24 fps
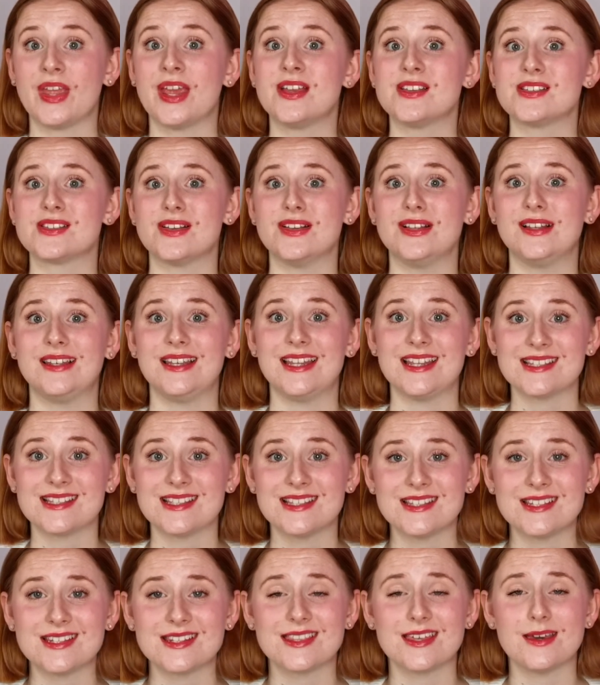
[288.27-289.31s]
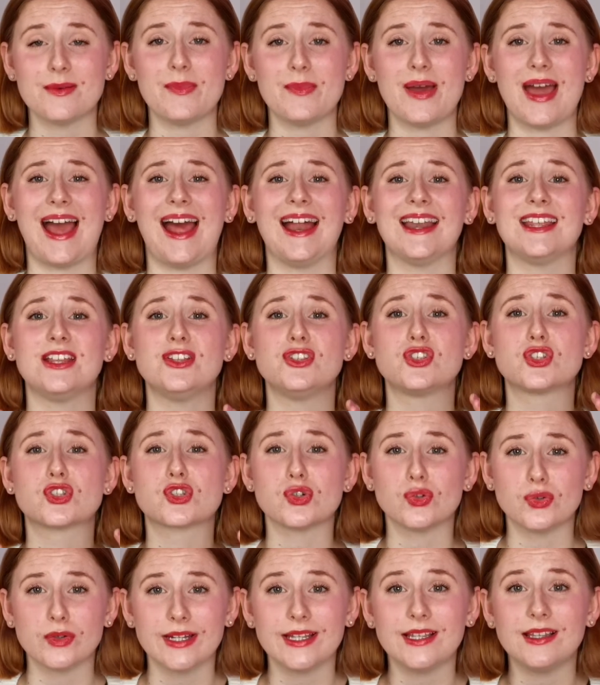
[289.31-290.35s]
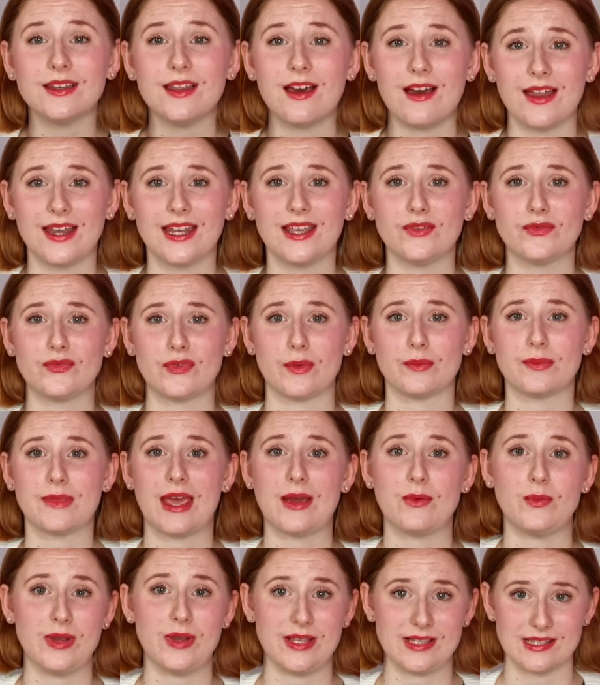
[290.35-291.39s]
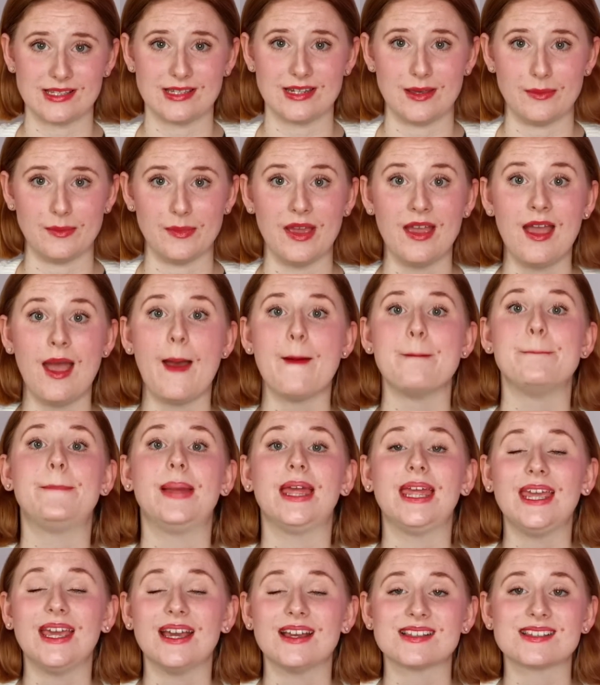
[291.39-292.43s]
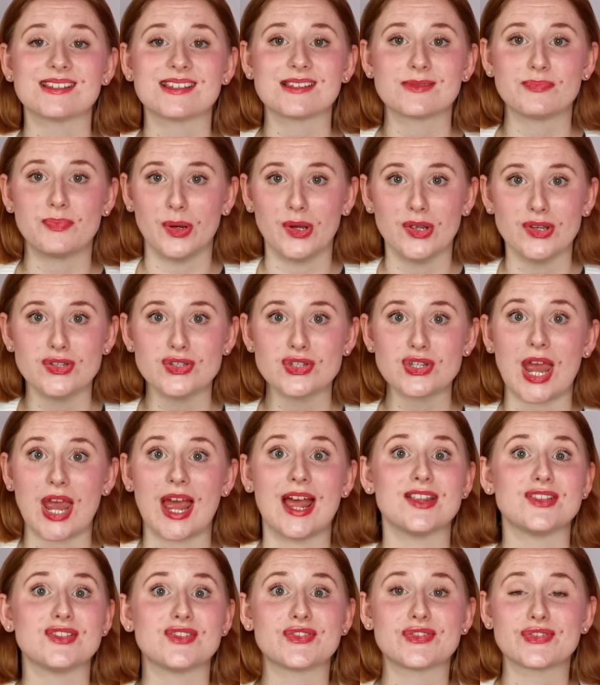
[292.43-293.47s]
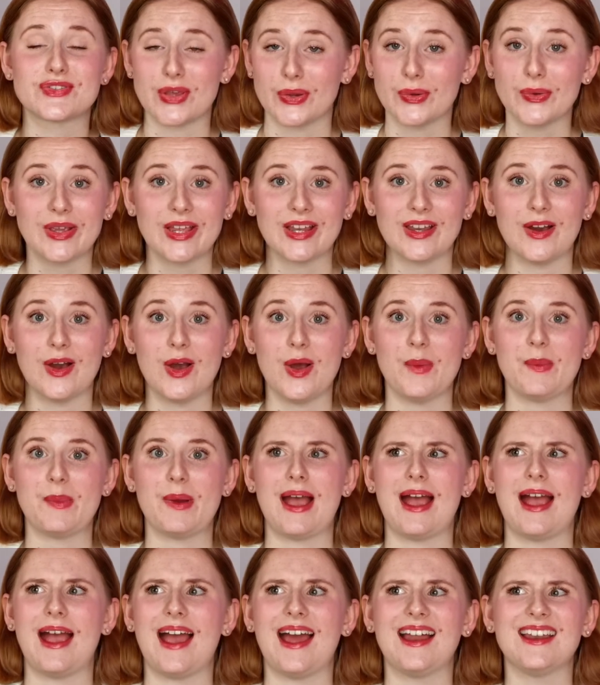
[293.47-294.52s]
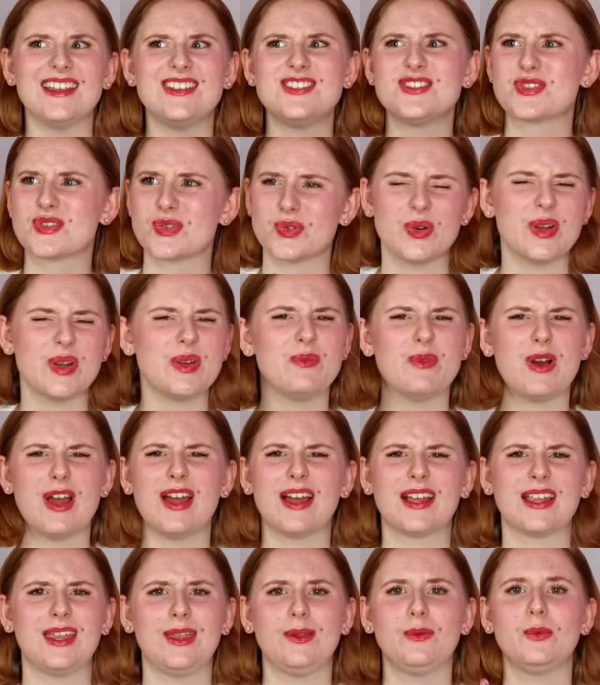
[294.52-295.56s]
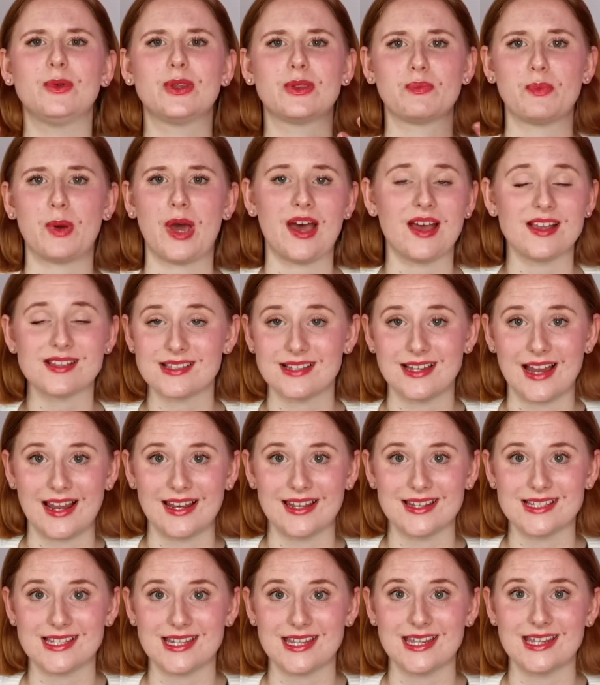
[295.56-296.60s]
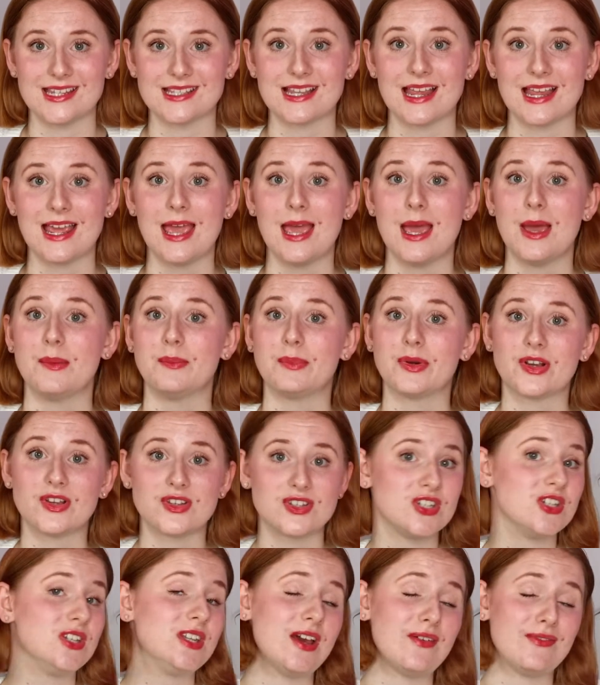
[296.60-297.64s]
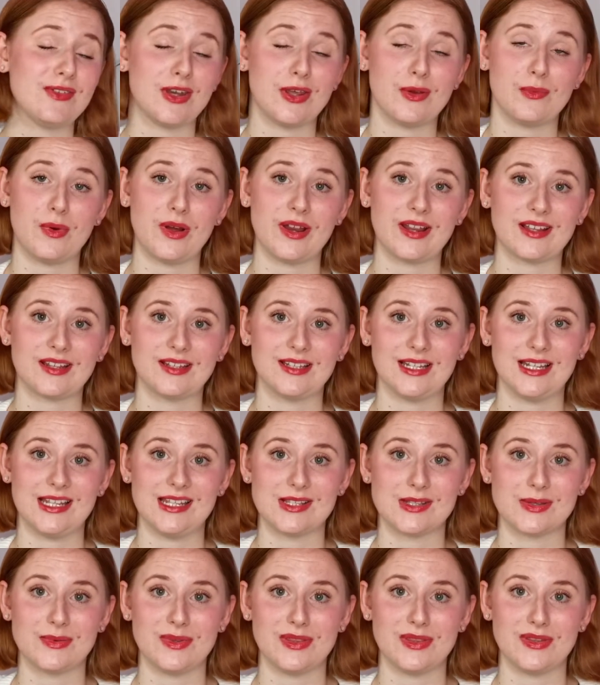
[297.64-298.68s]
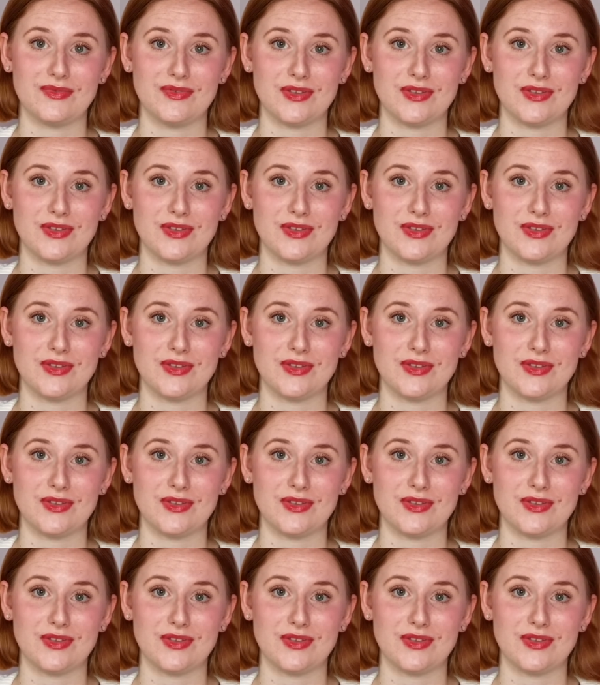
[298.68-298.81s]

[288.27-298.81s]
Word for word: So listen to them and enjoy learning from their wisdom. Be a sponge and soak it up, and enjoy working with personalities, because you never know what it could lead to in the